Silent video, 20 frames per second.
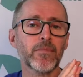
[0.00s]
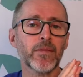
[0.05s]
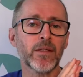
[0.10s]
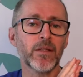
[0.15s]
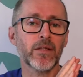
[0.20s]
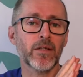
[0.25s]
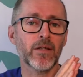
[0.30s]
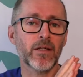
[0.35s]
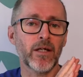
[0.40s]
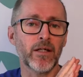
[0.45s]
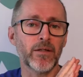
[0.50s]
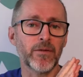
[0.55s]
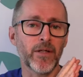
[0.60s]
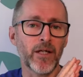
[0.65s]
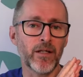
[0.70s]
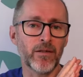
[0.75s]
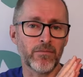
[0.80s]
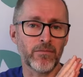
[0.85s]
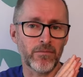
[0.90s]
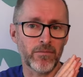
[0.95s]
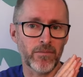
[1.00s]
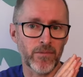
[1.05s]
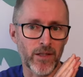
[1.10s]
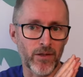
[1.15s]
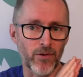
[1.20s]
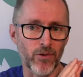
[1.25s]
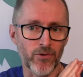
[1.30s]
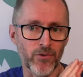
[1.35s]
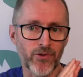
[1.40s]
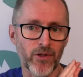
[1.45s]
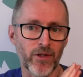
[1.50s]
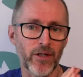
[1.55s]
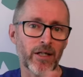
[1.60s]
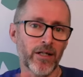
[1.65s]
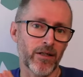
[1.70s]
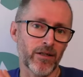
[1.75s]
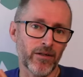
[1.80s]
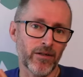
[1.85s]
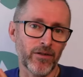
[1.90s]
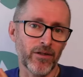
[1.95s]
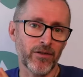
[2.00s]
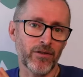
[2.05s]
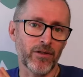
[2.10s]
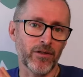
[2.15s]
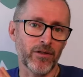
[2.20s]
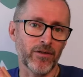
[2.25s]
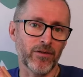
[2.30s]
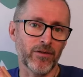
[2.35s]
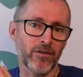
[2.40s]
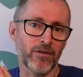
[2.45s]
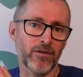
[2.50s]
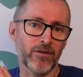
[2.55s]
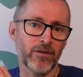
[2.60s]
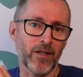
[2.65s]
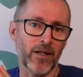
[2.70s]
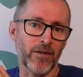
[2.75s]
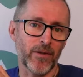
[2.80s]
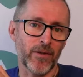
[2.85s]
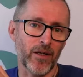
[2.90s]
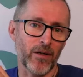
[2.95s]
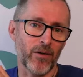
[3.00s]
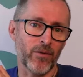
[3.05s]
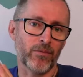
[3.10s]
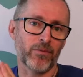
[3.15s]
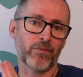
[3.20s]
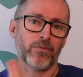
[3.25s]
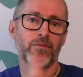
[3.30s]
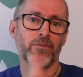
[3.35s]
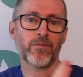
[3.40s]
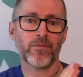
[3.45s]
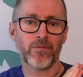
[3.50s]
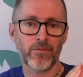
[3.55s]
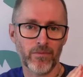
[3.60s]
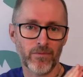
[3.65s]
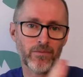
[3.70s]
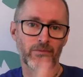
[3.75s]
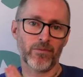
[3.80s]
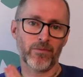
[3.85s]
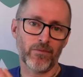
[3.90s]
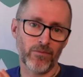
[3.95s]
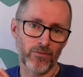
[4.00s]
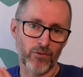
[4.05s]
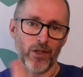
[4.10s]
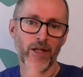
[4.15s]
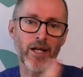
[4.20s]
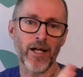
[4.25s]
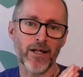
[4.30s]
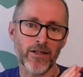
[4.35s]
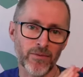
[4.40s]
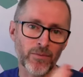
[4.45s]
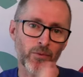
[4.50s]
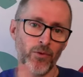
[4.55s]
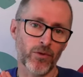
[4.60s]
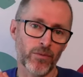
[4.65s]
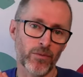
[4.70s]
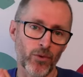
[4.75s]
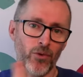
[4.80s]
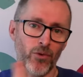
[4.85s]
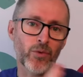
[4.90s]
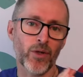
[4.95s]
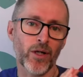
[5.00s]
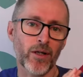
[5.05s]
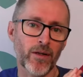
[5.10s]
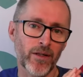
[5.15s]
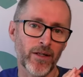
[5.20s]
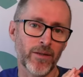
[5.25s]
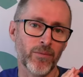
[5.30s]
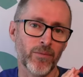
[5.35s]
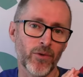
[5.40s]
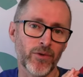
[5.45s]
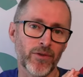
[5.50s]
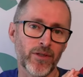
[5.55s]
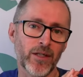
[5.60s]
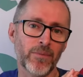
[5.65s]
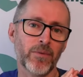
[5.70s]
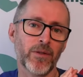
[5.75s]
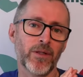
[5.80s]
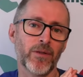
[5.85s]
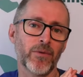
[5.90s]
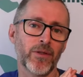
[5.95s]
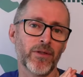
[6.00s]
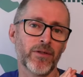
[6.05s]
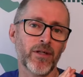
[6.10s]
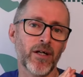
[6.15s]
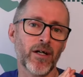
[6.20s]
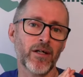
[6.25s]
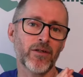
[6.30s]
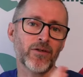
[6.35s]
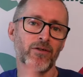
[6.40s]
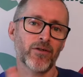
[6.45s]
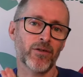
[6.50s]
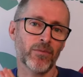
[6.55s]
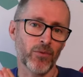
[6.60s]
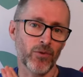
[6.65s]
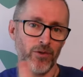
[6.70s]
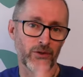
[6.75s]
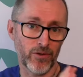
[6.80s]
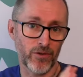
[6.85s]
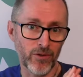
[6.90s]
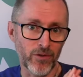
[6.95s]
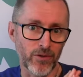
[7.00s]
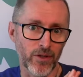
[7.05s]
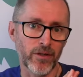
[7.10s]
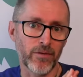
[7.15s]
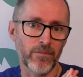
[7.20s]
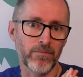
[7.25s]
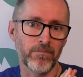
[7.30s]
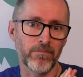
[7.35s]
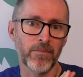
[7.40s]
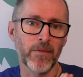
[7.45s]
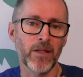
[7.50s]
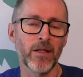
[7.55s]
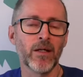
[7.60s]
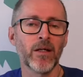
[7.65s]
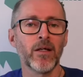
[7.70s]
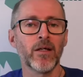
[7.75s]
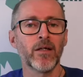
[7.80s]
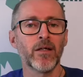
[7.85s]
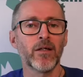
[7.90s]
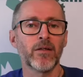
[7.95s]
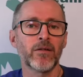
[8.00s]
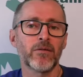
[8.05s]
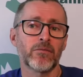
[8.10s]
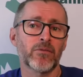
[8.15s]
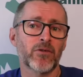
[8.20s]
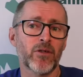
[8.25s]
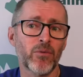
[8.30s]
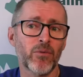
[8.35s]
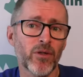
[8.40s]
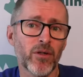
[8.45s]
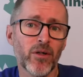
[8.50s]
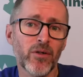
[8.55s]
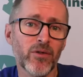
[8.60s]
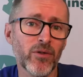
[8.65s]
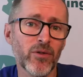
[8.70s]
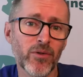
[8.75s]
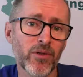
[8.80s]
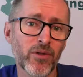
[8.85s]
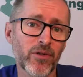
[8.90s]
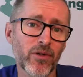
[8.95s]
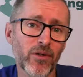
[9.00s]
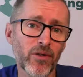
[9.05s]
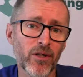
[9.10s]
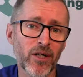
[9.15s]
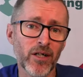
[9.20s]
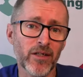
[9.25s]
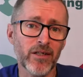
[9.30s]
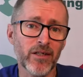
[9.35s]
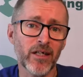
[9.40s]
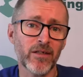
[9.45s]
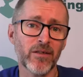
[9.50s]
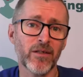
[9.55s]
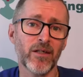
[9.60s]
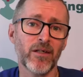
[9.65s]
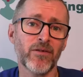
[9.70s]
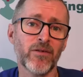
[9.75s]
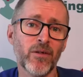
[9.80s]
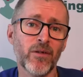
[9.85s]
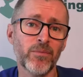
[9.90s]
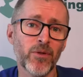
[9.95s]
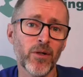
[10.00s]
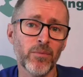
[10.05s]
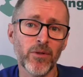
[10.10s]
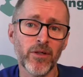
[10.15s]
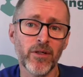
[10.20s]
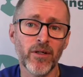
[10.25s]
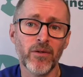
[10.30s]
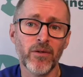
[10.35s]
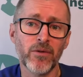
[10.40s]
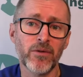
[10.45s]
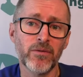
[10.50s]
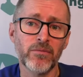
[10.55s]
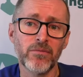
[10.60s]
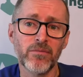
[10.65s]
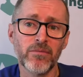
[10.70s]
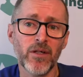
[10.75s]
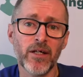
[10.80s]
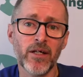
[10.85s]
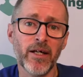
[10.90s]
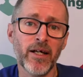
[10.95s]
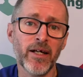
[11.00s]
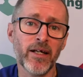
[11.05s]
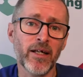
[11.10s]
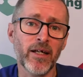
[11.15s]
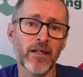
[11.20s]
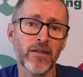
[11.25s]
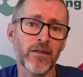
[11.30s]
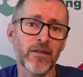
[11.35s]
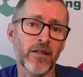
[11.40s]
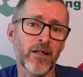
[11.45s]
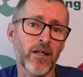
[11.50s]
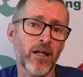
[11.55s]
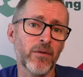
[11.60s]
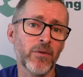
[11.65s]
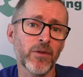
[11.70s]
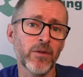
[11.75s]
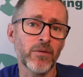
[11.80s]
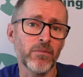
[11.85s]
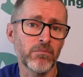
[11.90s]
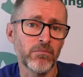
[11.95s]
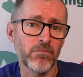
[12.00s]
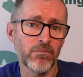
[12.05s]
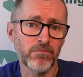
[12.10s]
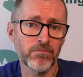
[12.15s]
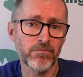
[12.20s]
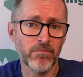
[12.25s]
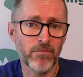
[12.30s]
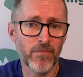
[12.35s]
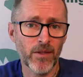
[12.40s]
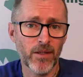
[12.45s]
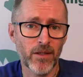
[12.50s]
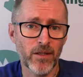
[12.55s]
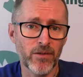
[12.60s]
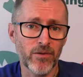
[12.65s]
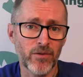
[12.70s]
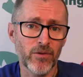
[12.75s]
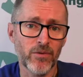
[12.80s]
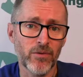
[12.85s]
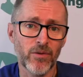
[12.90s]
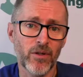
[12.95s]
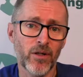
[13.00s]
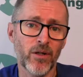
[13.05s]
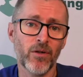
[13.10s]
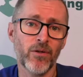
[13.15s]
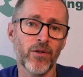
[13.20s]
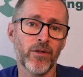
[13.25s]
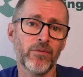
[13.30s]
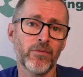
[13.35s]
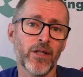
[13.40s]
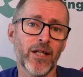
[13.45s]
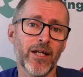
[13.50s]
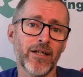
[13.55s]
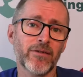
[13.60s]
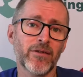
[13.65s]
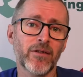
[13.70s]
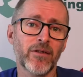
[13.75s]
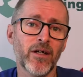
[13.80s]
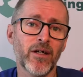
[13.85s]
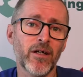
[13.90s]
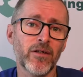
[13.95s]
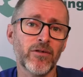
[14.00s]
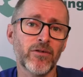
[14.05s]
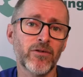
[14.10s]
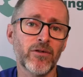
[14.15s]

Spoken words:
And then they're also getting conditioned that they'll relax more and more quickly and more deeply with touch the more you do it. So what I'd do with a dog like that then is I'd probably go and I'd hang out in the car with them and do a whole lot of relaxing touch